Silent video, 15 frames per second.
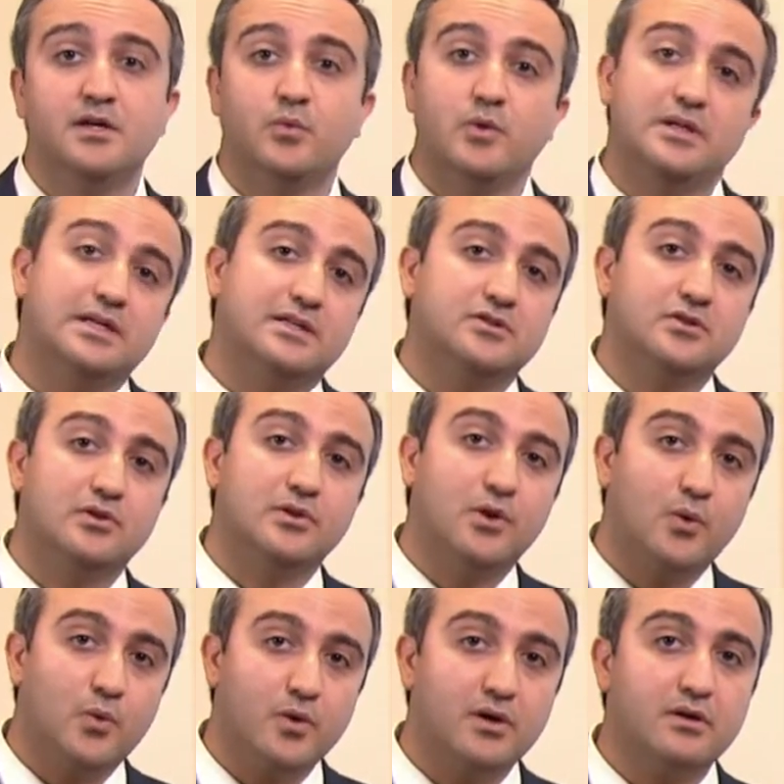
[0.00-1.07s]
we'd like to
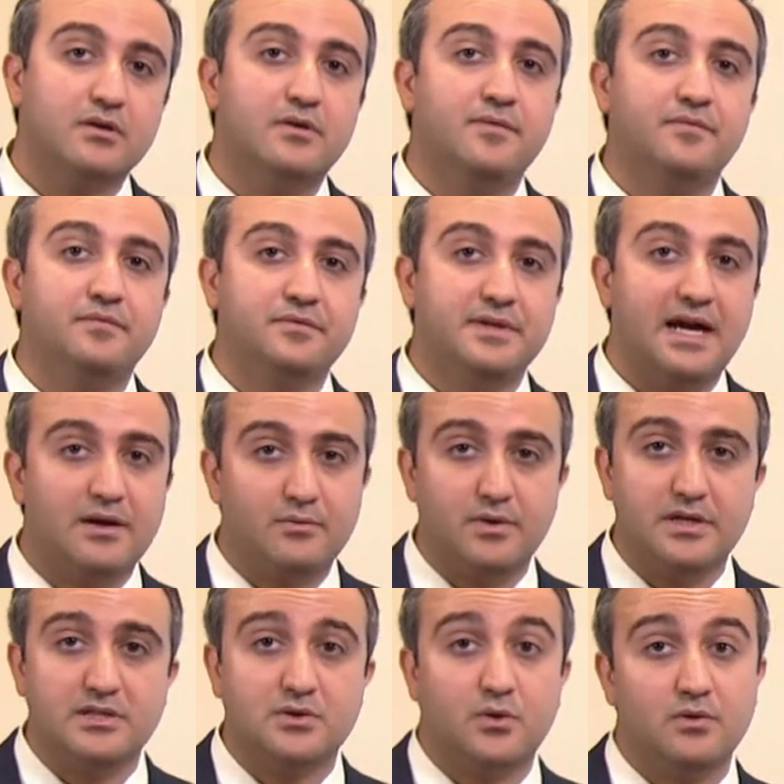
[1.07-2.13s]
lower that
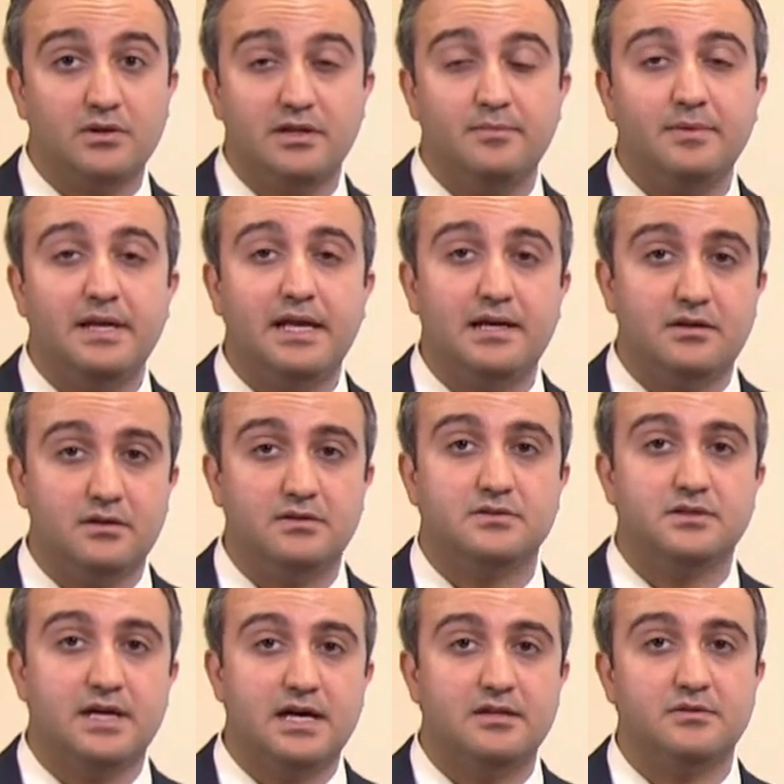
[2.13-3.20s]
risk or eliminate it
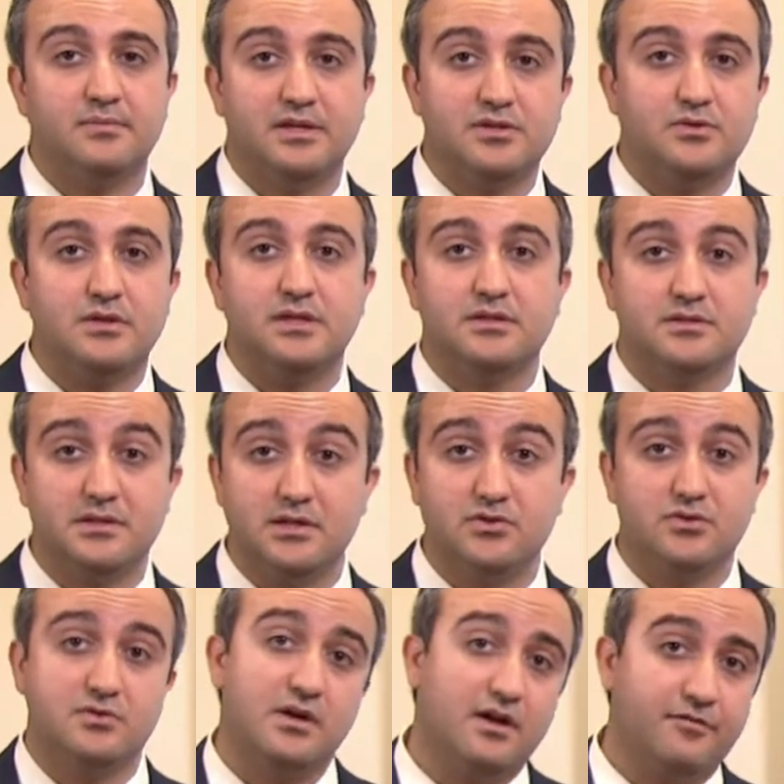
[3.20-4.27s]
altogether by treating the
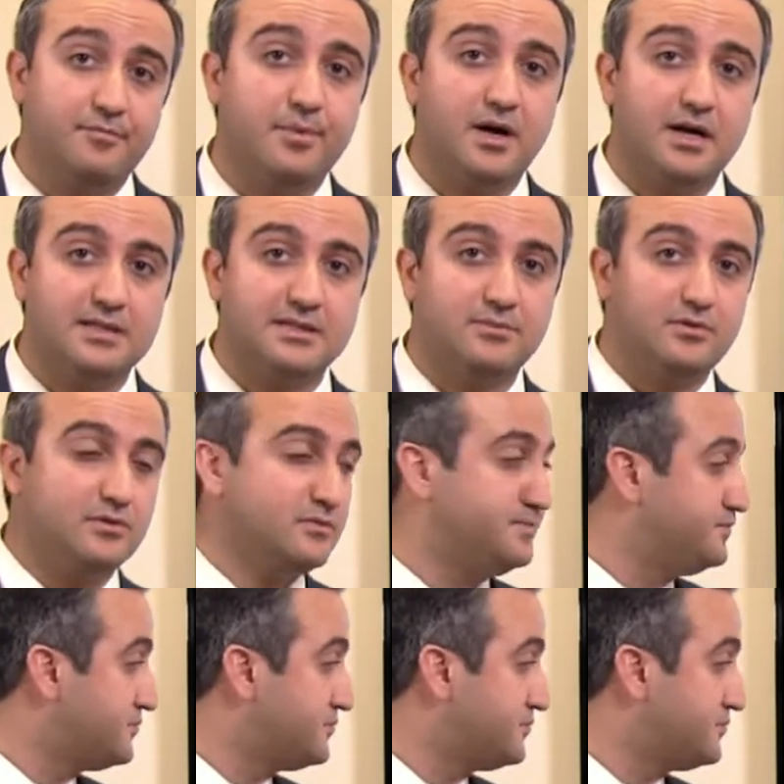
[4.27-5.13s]
seizures if possible.